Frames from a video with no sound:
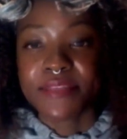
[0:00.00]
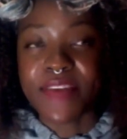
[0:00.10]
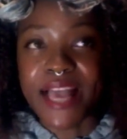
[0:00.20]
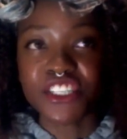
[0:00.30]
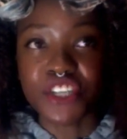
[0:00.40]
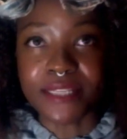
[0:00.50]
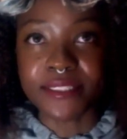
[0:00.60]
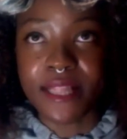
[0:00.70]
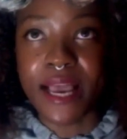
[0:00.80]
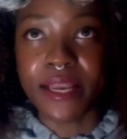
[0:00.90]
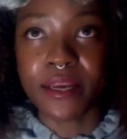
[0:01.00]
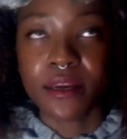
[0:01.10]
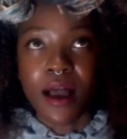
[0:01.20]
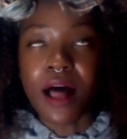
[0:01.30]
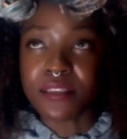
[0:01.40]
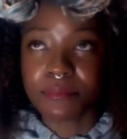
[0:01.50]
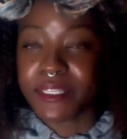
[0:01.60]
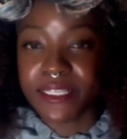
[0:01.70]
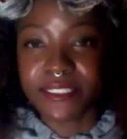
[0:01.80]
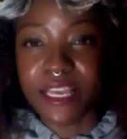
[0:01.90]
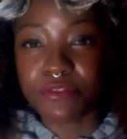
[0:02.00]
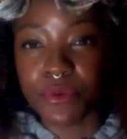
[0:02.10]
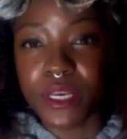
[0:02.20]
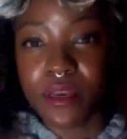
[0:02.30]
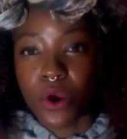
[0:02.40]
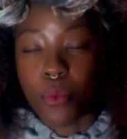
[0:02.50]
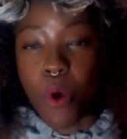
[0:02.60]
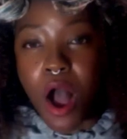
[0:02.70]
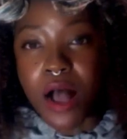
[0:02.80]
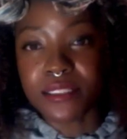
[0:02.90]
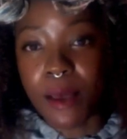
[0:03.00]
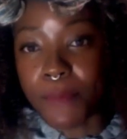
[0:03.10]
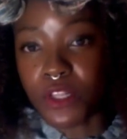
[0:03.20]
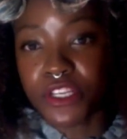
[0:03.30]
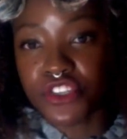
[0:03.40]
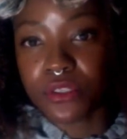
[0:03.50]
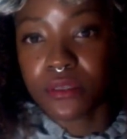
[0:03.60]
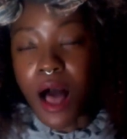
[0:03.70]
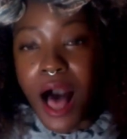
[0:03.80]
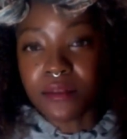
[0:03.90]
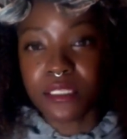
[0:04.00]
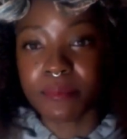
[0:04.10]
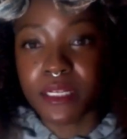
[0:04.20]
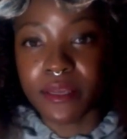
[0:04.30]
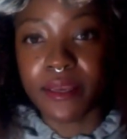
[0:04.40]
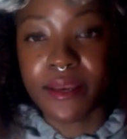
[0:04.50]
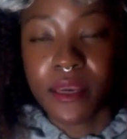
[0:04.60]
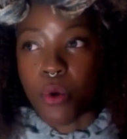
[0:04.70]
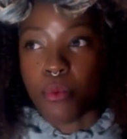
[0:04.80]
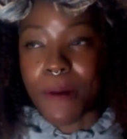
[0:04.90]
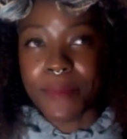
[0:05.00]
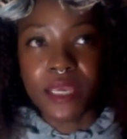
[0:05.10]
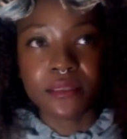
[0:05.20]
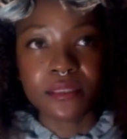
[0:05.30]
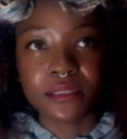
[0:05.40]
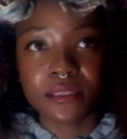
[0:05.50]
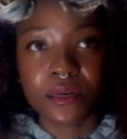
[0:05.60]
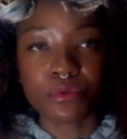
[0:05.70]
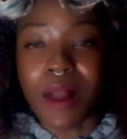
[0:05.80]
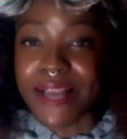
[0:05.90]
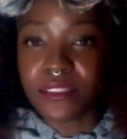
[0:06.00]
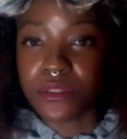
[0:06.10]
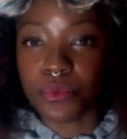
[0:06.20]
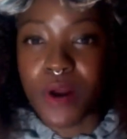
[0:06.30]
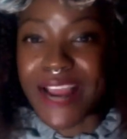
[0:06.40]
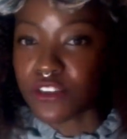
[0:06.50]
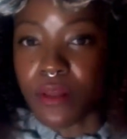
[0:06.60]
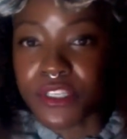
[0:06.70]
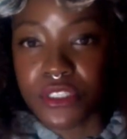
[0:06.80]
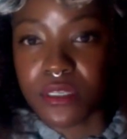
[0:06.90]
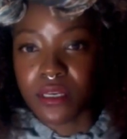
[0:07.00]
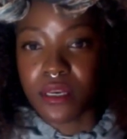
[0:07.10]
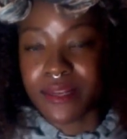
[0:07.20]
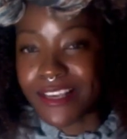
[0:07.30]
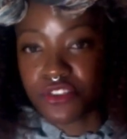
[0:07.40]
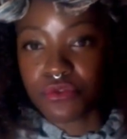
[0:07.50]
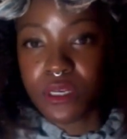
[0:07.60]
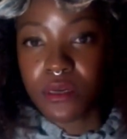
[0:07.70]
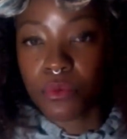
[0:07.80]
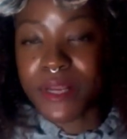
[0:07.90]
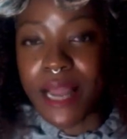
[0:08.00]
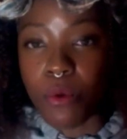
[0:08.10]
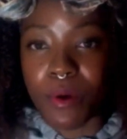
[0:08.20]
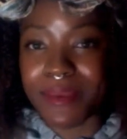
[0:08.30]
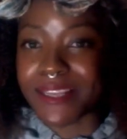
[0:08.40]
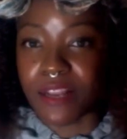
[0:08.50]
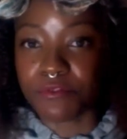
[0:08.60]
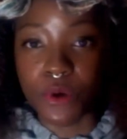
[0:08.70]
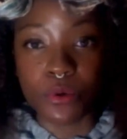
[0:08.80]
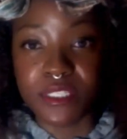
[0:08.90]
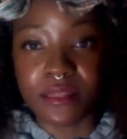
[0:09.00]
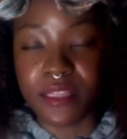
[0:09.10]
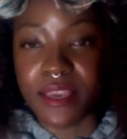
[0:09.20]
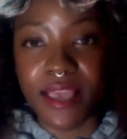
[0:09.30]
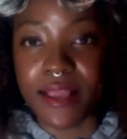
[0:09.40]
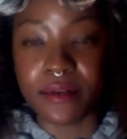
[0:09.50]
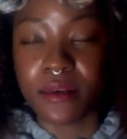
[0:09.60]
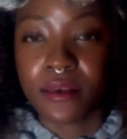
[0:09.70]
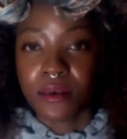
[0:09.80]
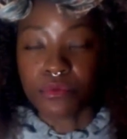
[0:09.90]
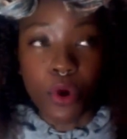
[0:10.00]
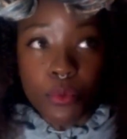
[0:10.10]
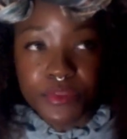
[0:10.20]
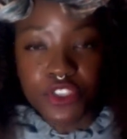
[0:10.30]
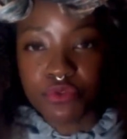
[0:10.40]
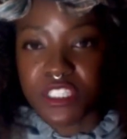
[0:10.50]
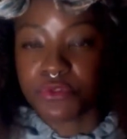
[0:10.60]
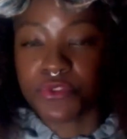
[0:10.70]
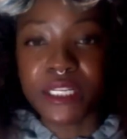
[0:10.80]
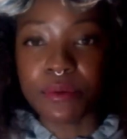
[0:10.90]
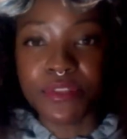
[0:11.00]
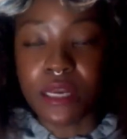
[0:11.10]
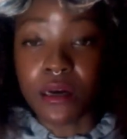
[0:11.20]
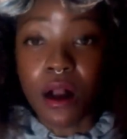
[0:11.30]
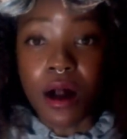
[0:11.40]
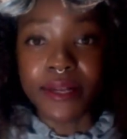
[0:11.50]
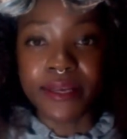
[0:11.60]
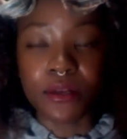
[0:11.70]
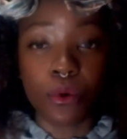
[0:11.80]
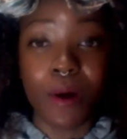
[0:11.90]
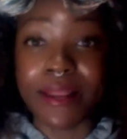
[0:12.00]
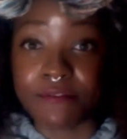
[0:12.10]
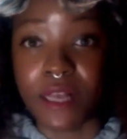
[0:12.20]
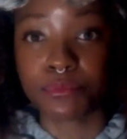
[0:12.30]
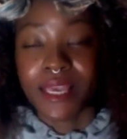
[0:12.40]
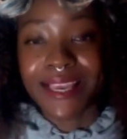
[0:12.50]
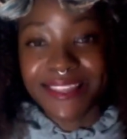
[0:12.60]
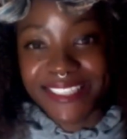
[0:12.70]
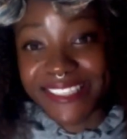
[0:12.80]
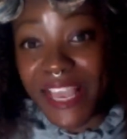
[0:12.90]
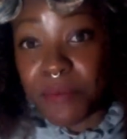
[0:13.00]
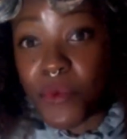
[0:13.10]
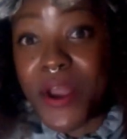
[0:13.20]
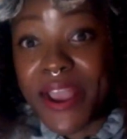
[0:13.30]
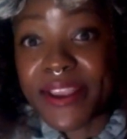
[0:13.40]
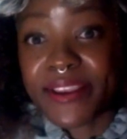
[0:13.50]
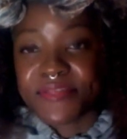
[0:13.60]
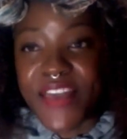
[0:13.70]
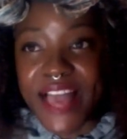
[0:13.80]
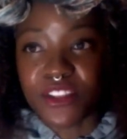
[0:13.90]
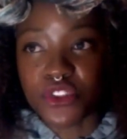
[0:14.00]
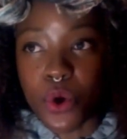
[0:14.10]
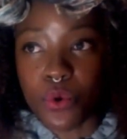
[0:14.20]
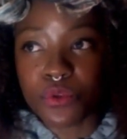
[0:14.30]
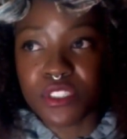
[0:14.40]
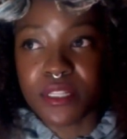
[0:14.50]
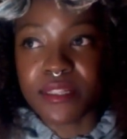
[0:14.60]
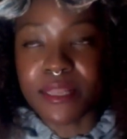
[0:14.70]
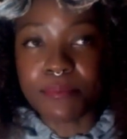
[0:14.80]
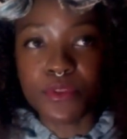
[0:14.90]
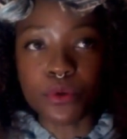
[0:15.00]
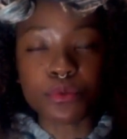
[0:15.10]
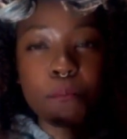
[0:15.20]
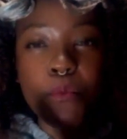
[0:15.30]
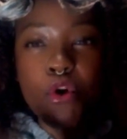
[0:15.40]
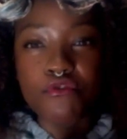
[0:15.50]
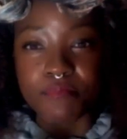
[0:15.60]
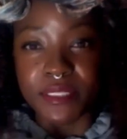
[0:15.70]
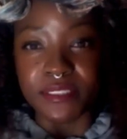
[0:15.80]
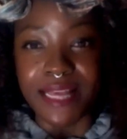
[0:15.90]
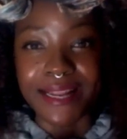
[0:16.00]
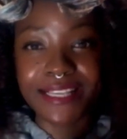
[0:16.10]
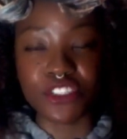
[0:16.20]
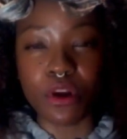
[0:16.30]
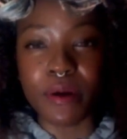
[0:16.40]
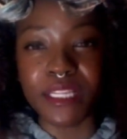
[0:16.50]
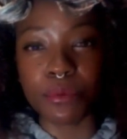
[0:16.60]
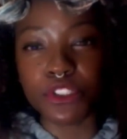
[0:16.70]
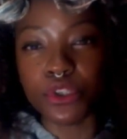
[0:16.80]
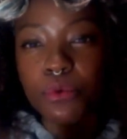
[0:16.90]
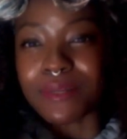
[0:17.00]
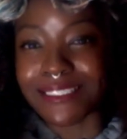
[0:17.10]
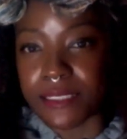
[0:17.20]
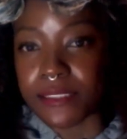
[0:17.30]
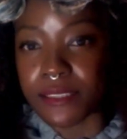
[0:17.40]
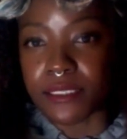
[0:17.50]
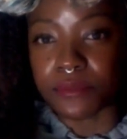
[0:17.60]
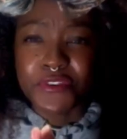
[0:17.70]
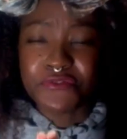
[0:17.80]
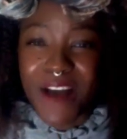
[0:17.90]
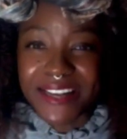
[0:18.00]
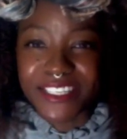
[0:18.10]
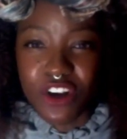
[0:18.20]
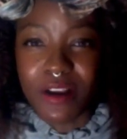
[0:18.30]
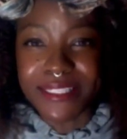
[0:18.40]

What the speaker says: that just like ultimately slavery was abolished, ultimately women's rights were acknowledged in history, where now women can vote and they can roam these streets freely without a guardian or whatever. In the same way that those movements that historically were so resisted finally got